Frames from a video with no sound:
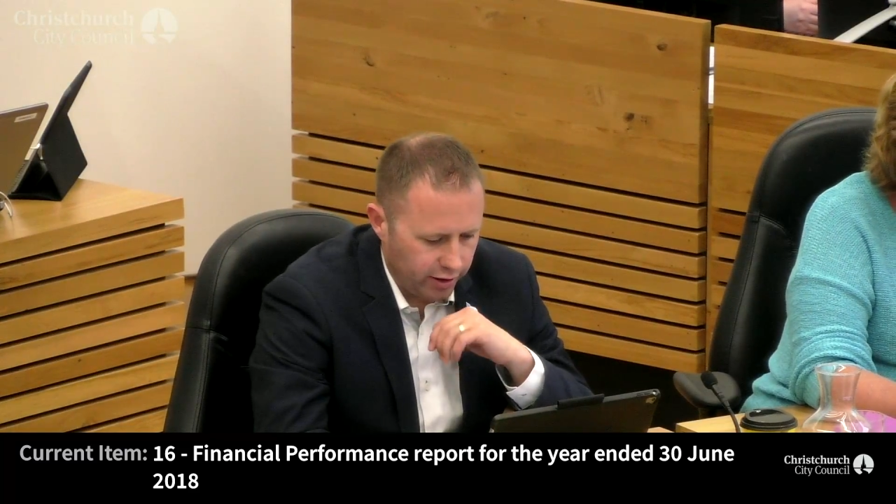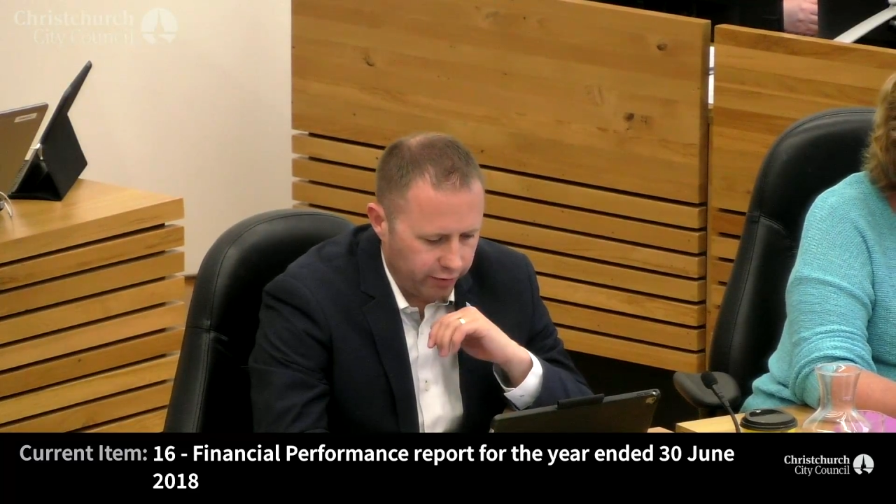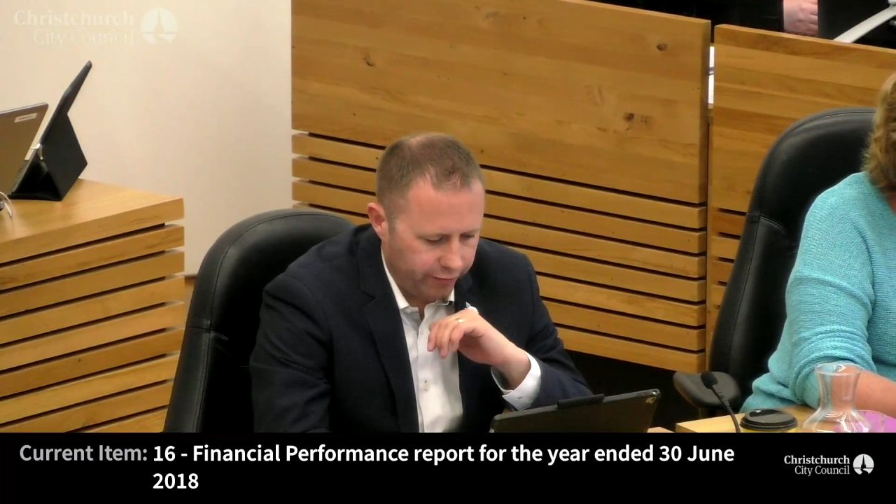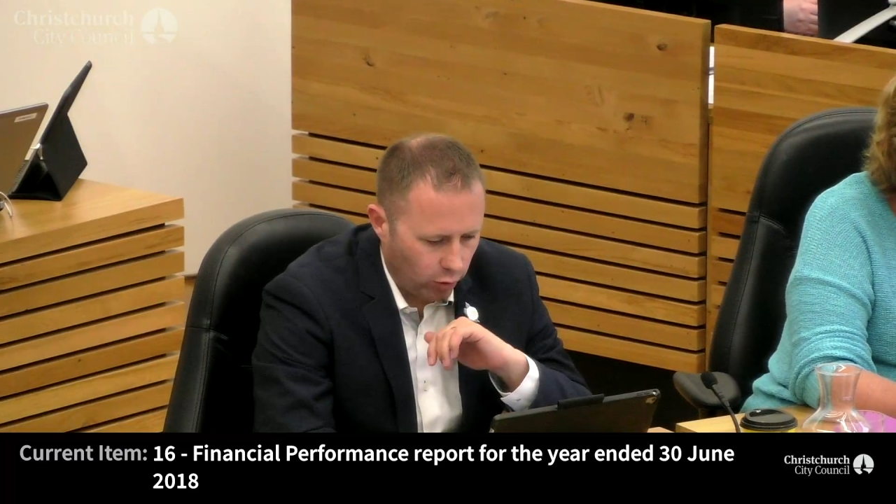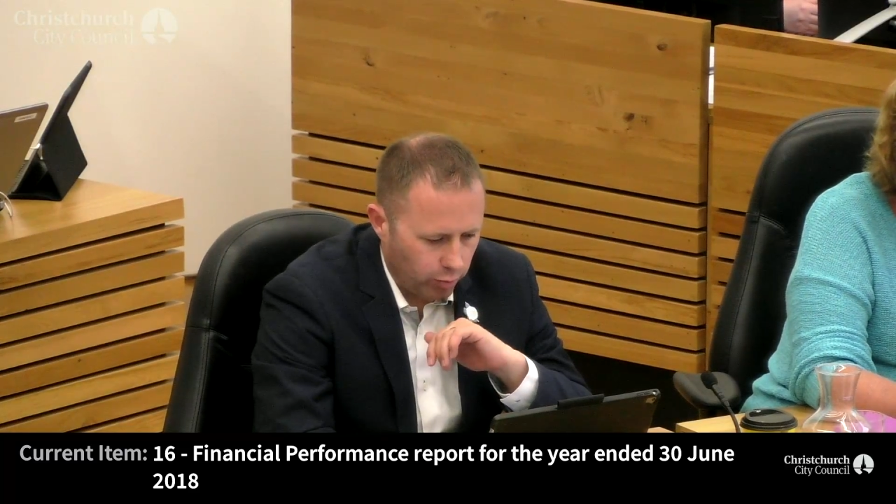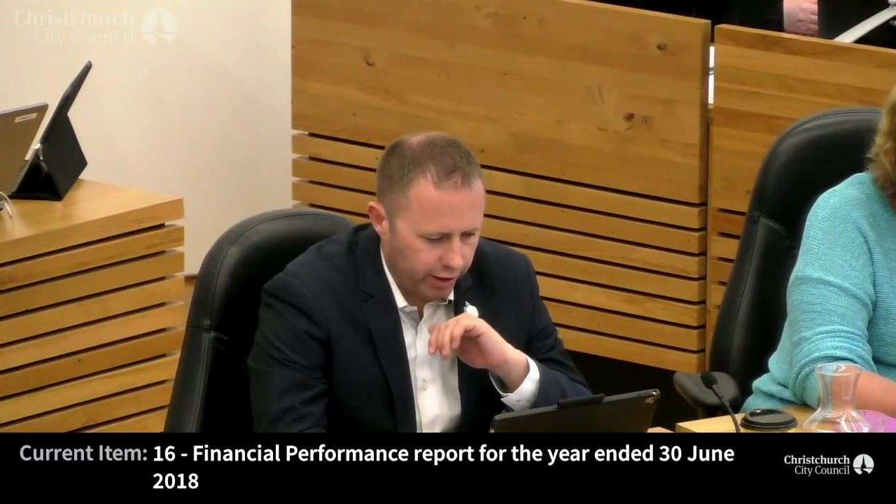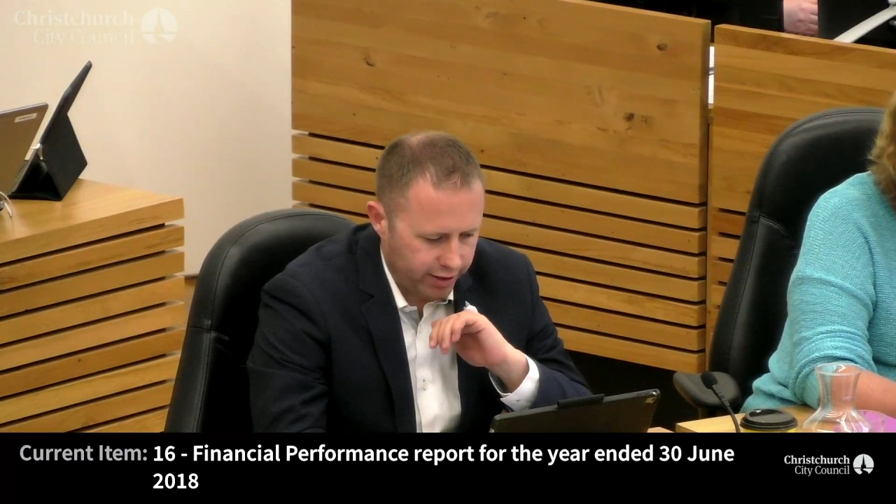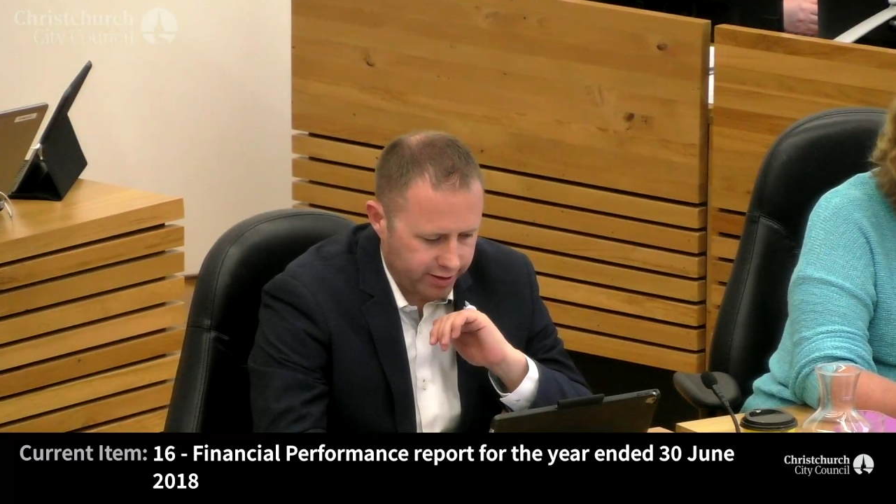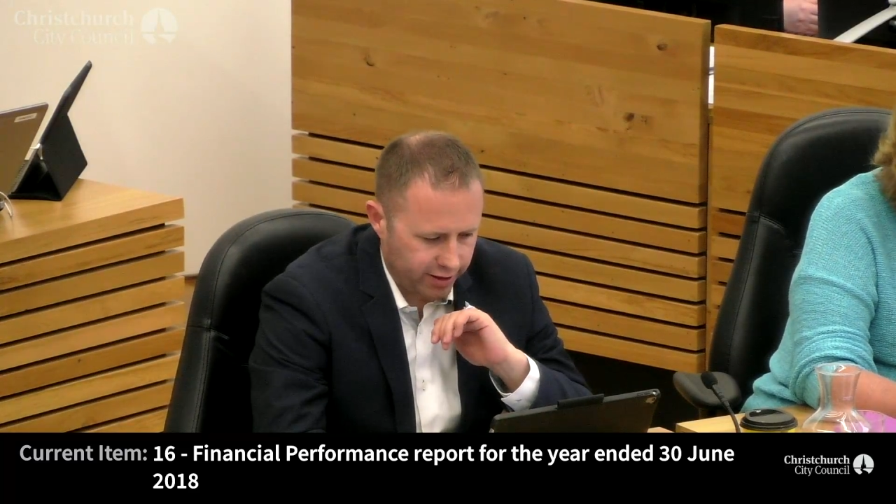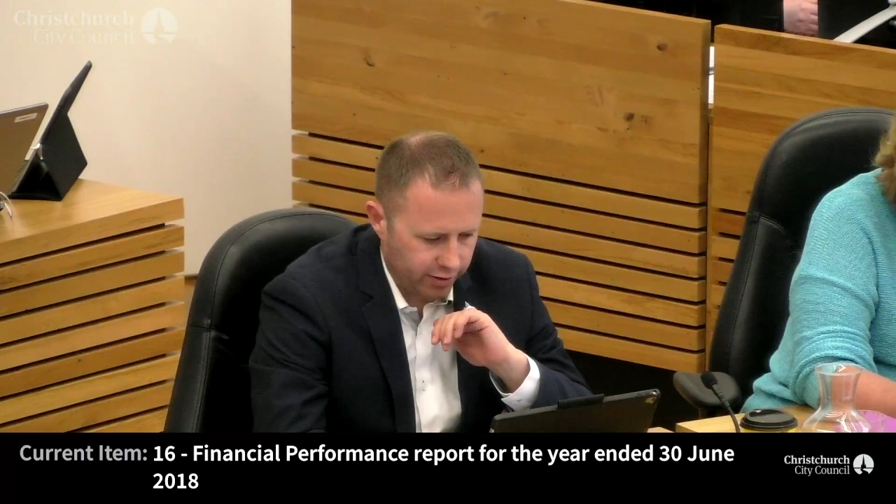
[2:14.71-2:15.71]
a
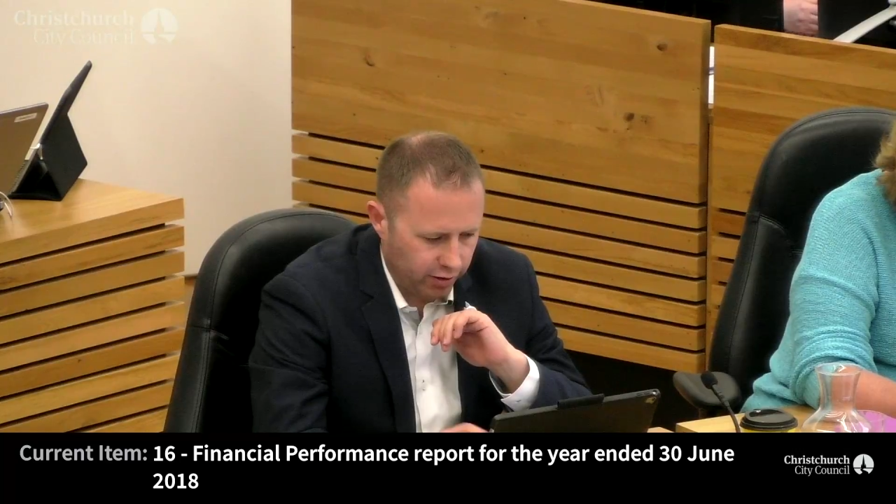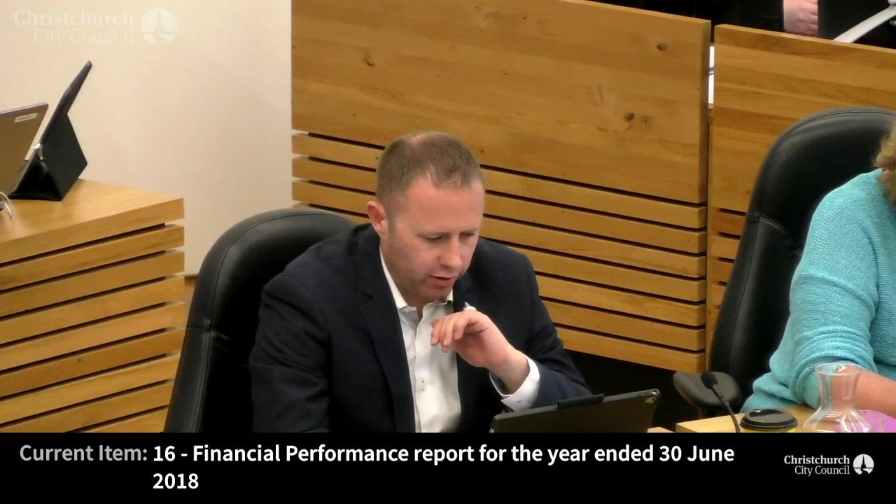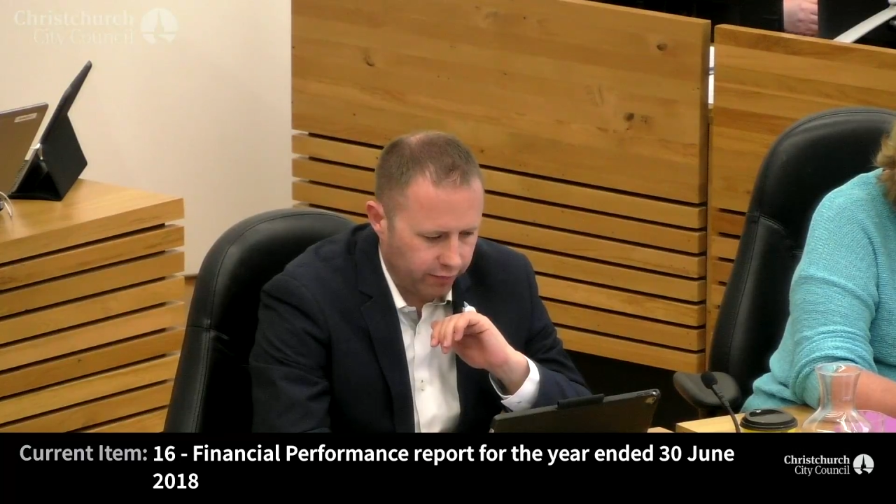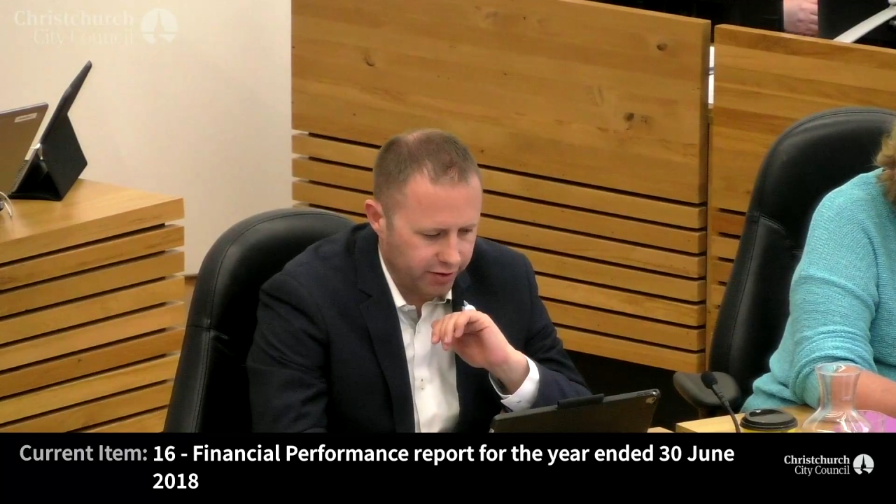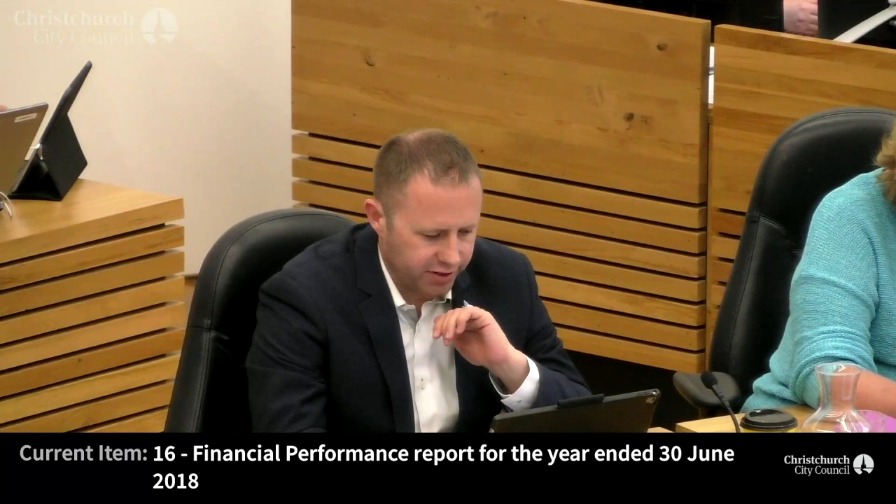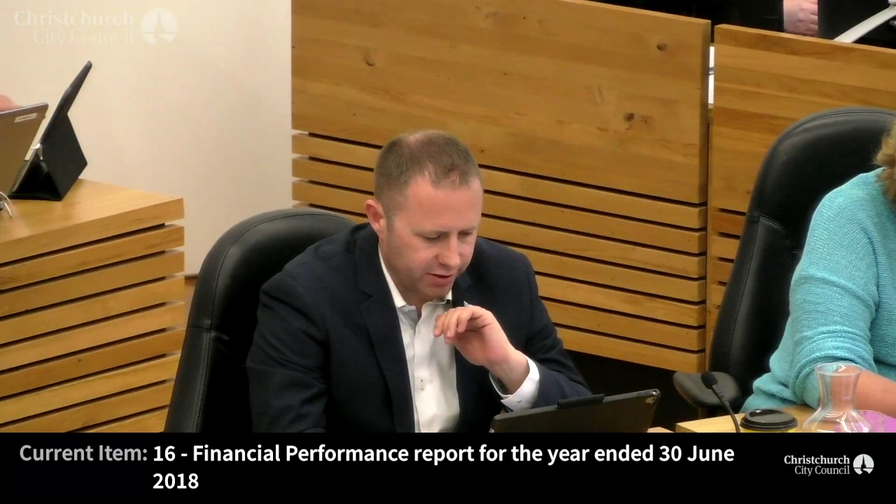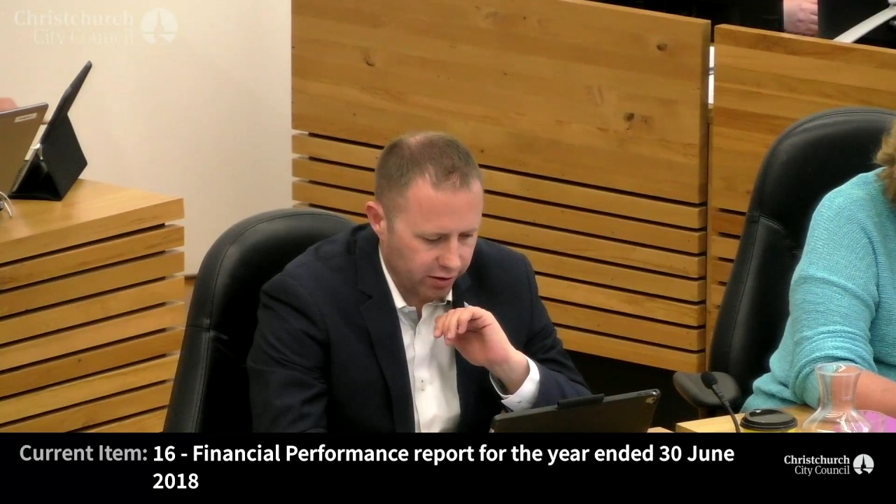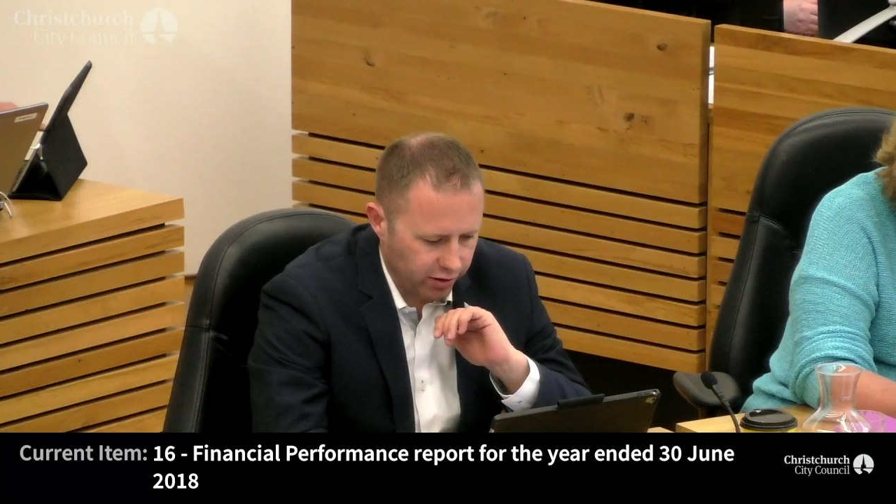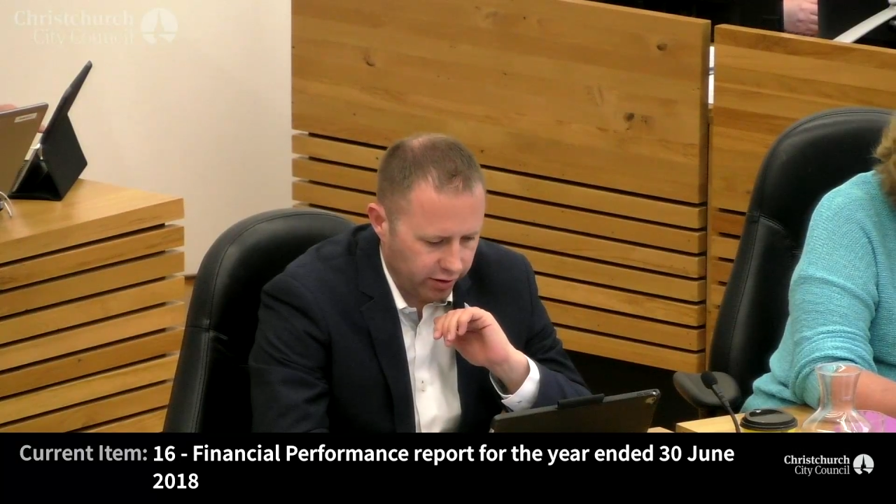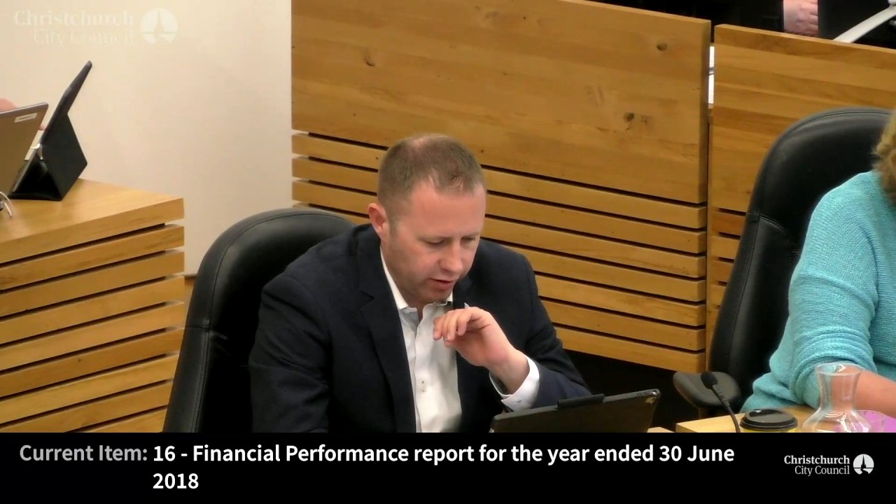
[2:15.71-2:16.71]
full breakdown of
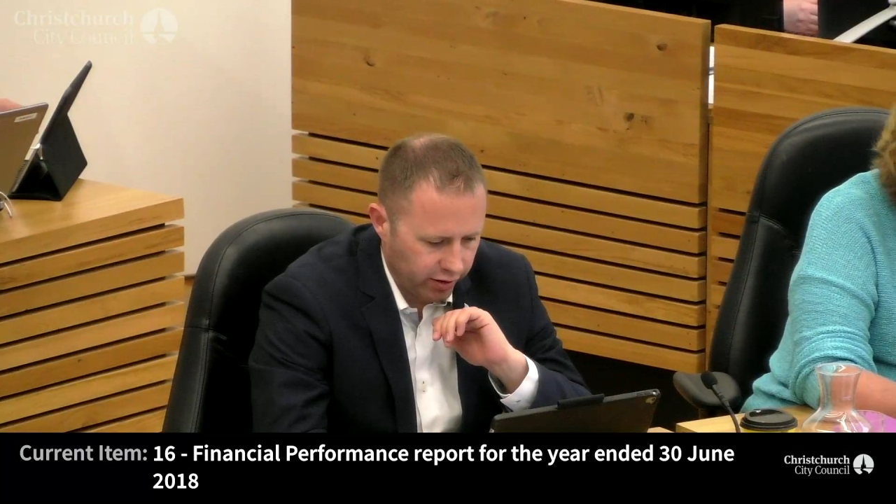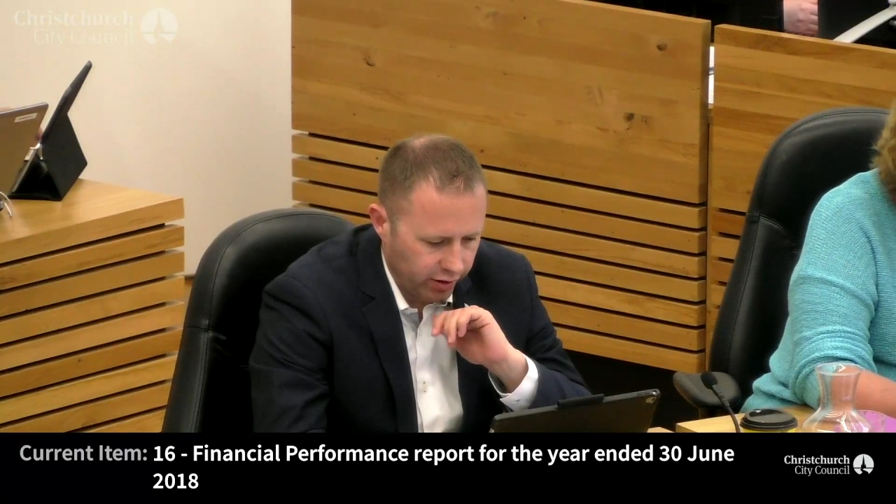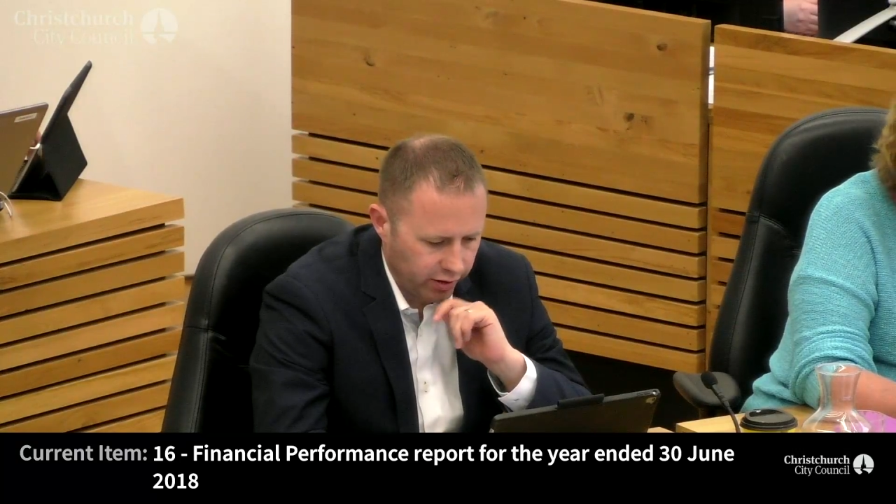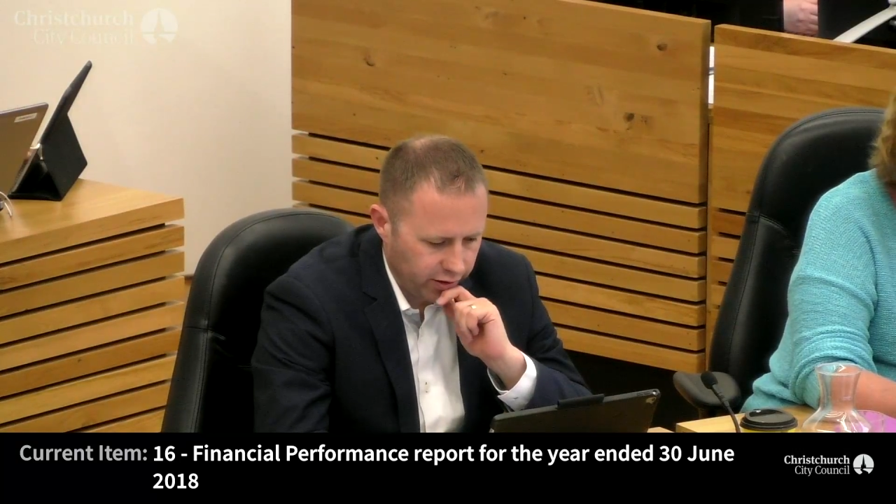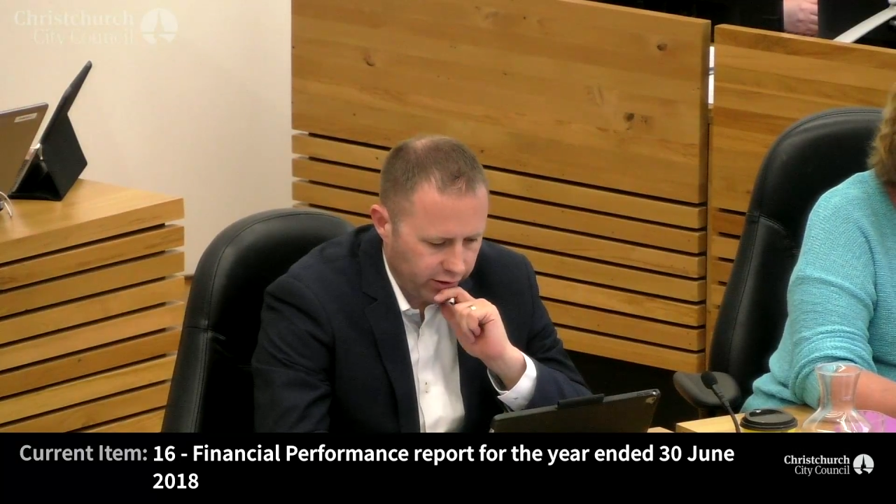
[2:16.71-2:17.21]
the skirt